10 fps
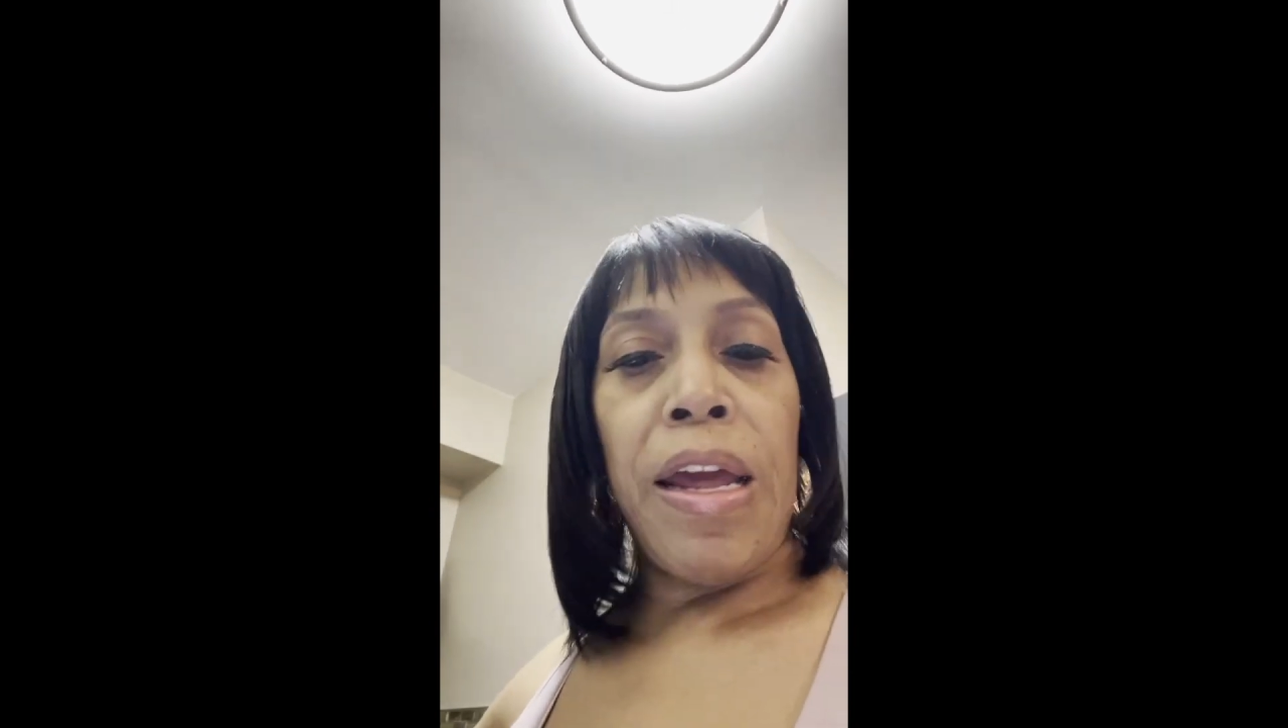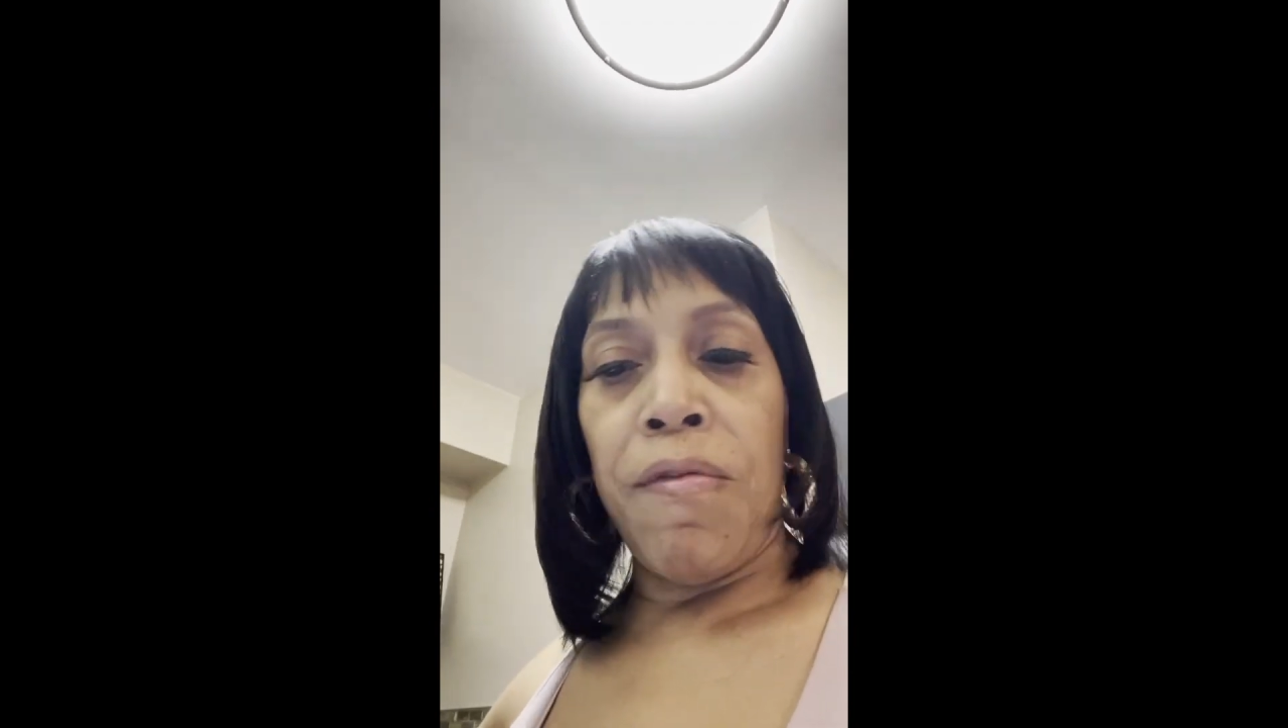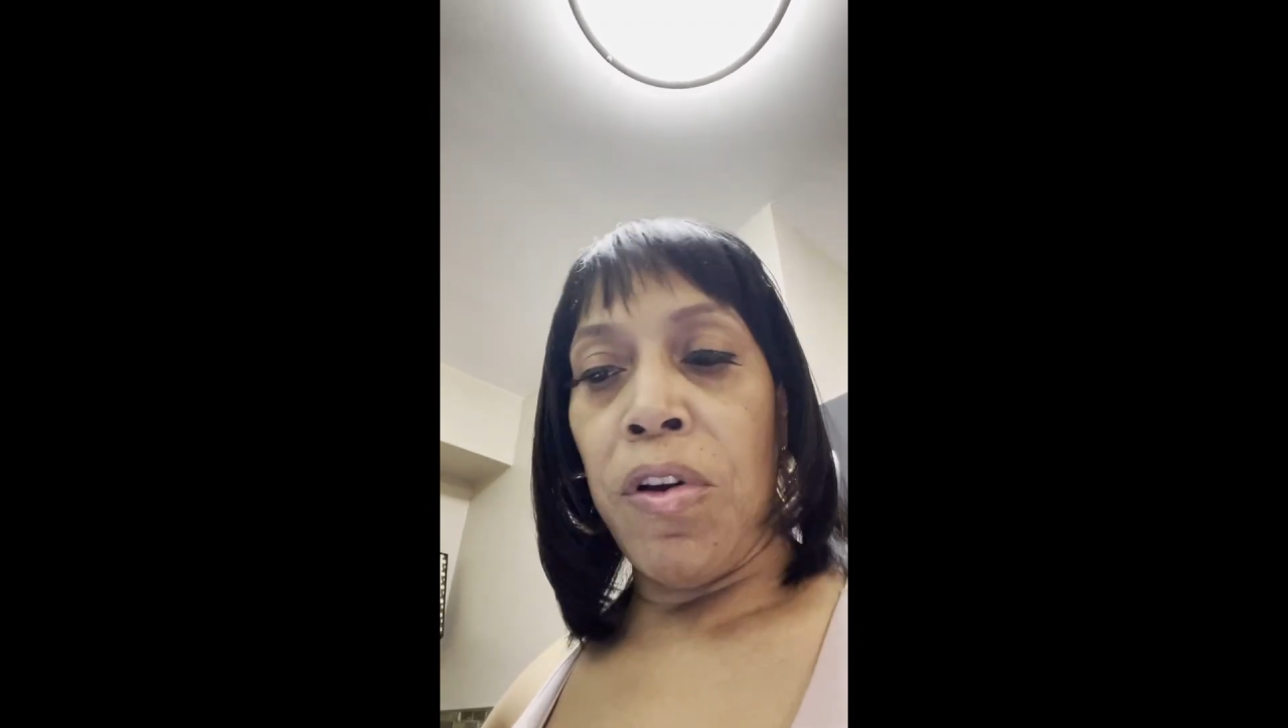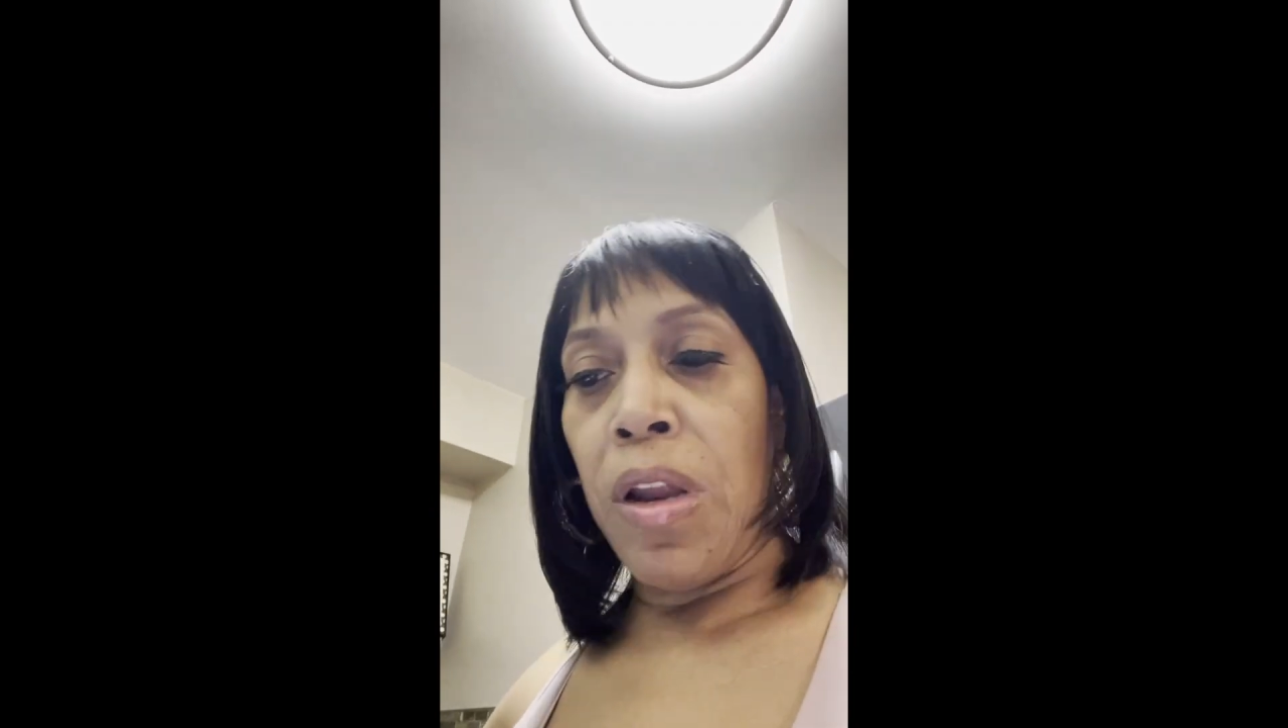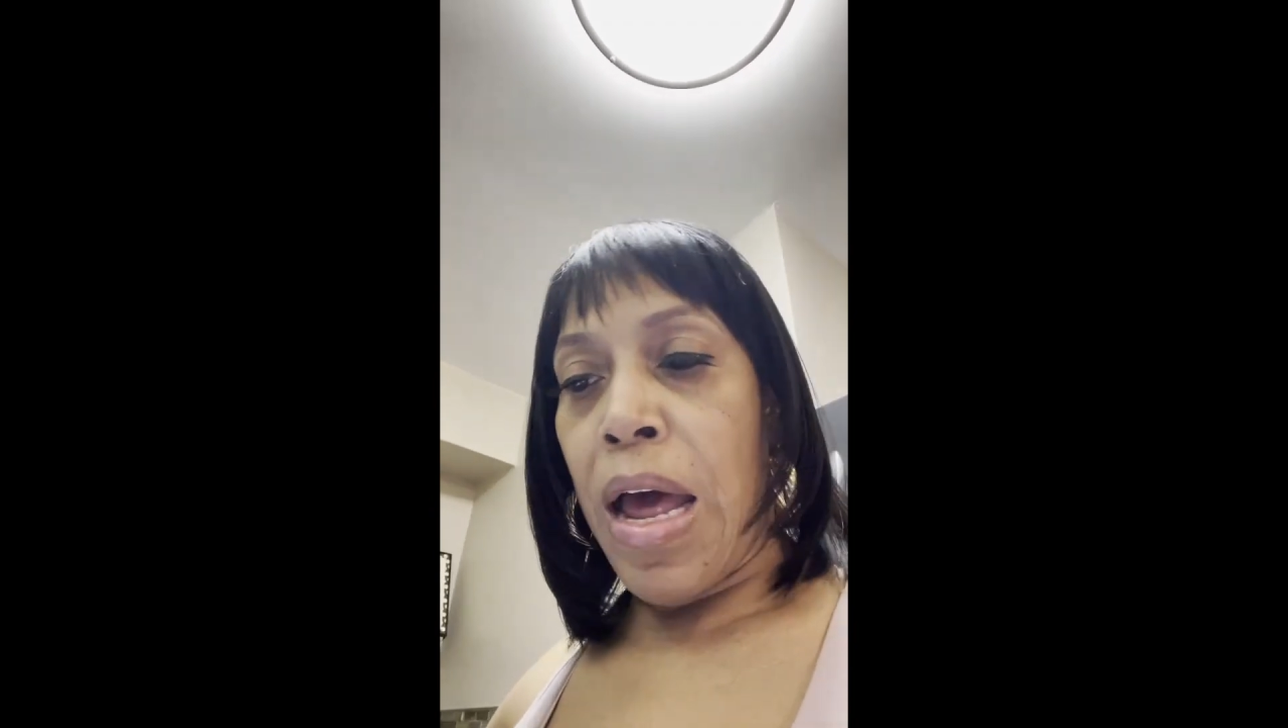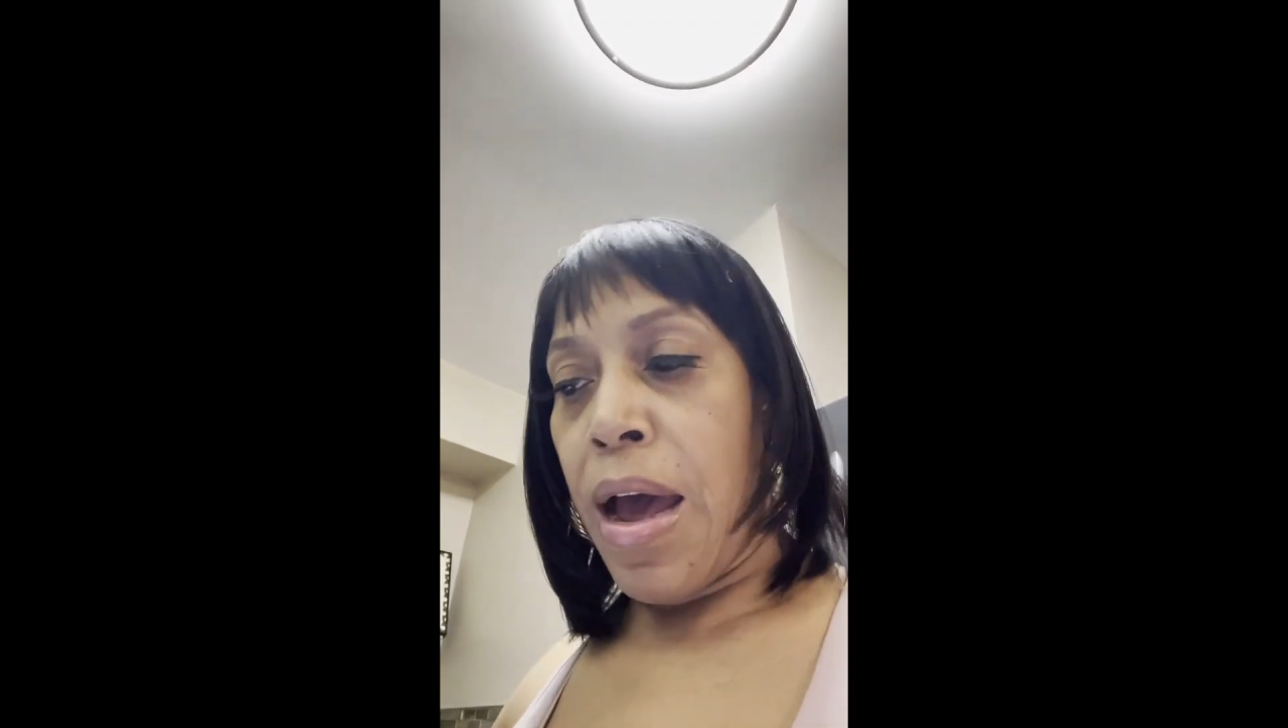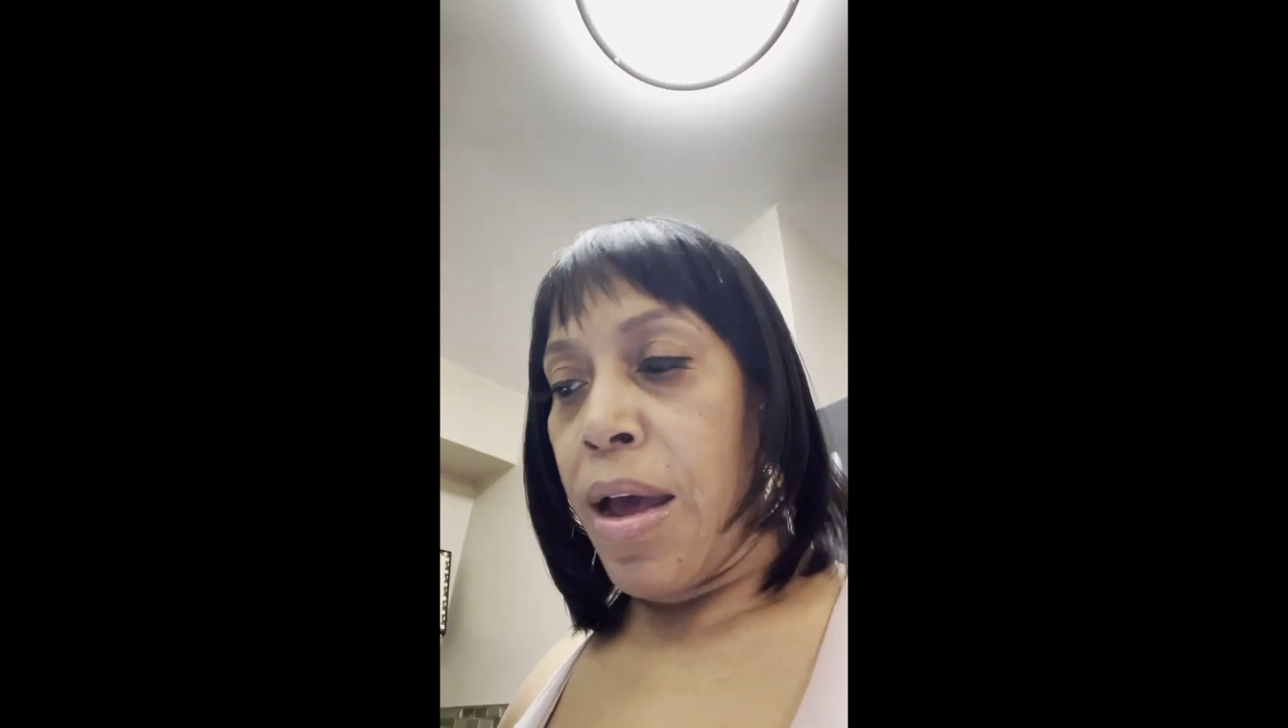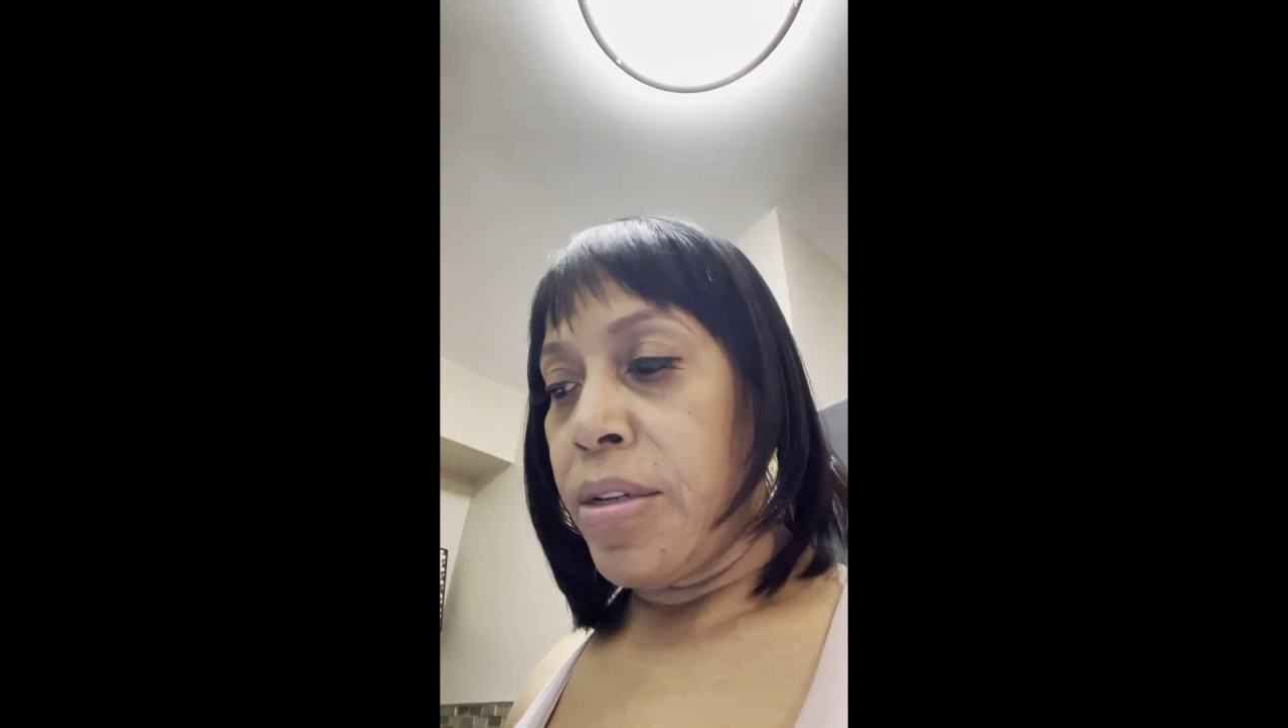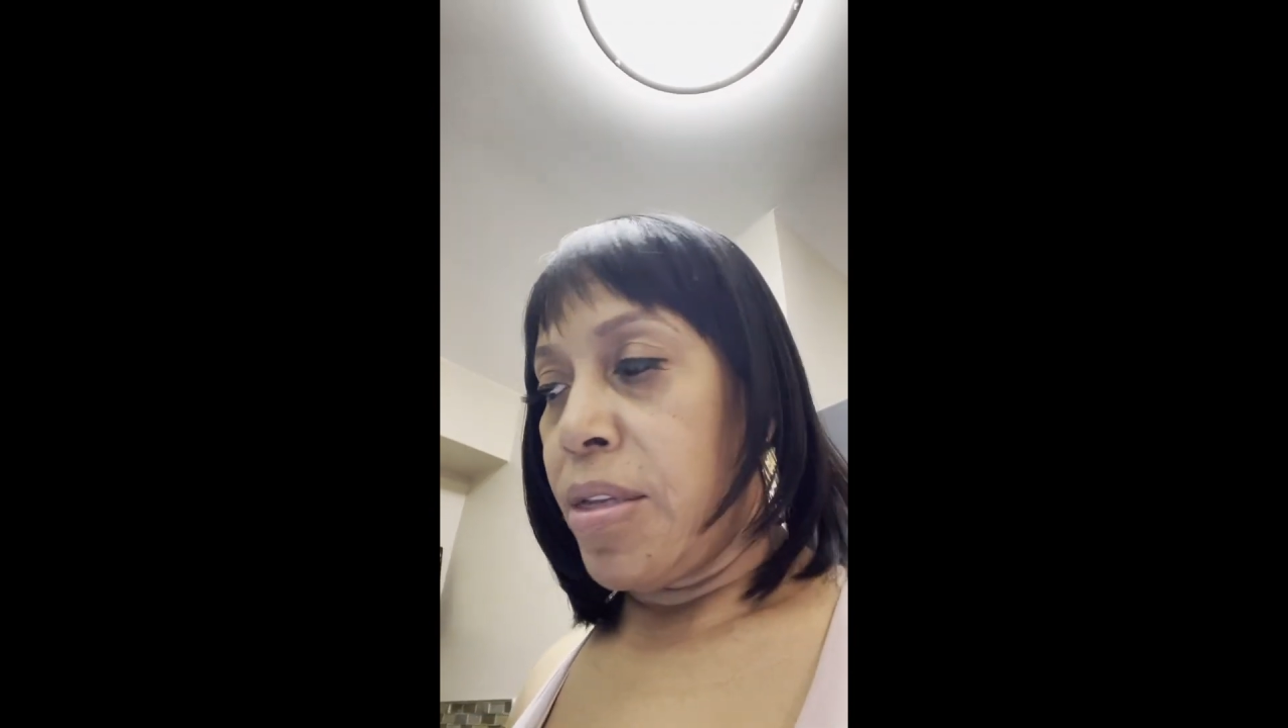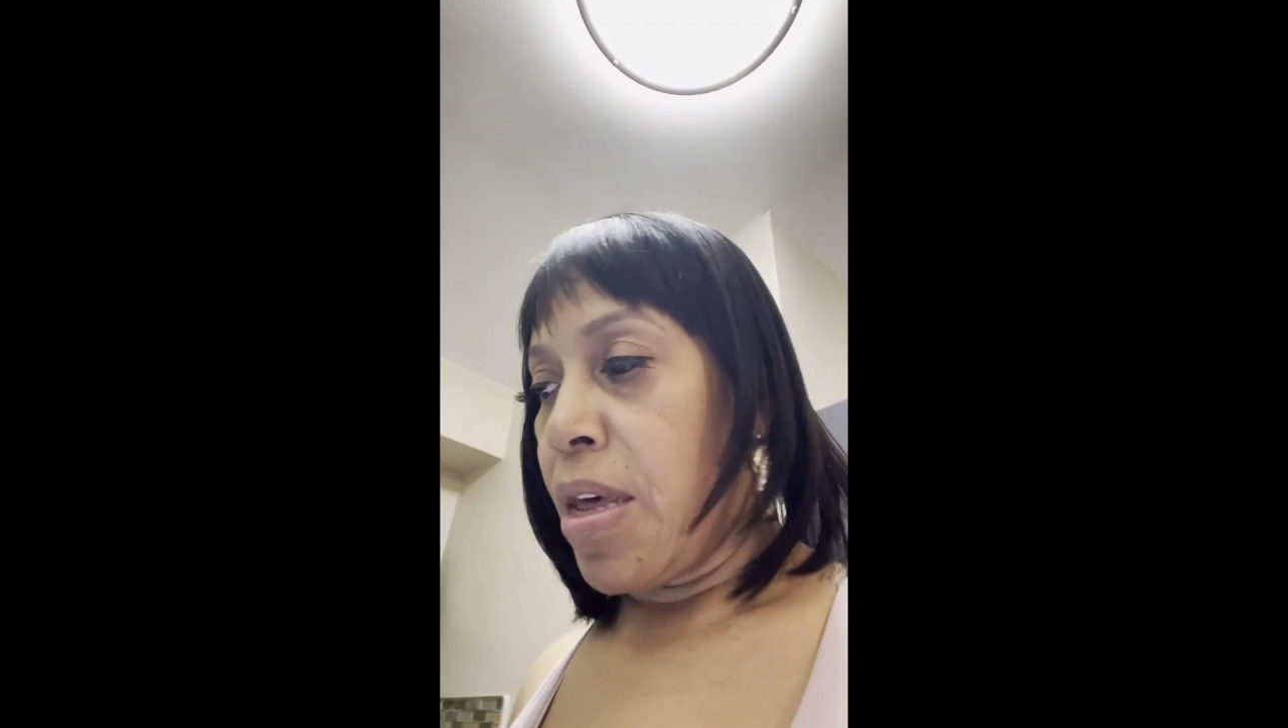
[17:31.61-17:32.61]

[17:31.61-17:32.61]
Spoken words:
realized